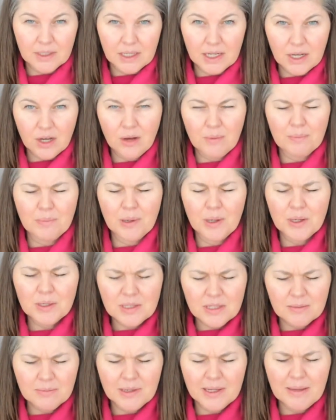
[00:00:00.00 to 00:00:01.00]
I can't
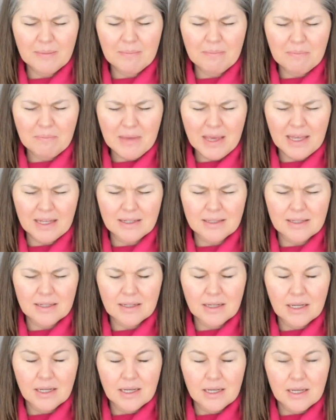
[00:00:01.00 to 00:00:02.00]
possibly admit
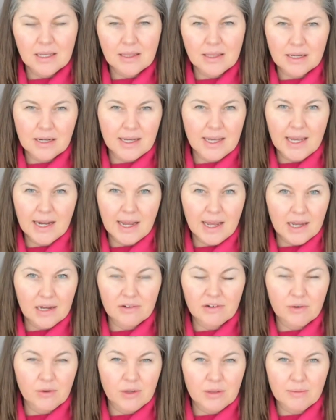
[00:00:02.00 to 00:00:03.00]
that I get
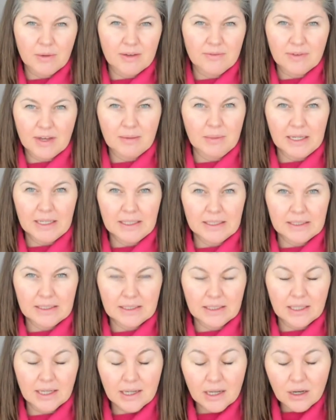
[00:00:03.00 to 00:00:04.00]
angry with my family.
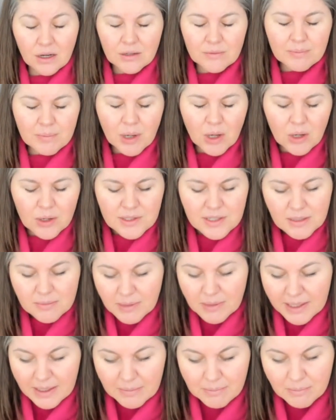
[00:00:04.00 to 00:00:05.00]
I can't
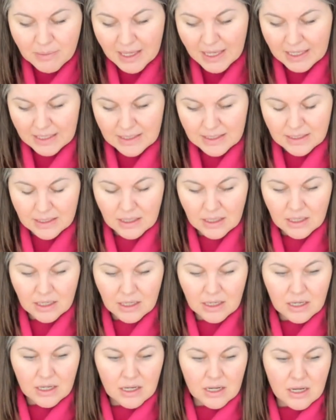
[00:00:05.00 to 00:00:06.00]
possibly admit
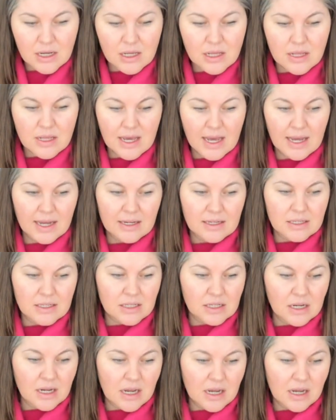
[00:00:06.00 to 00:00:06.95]
that,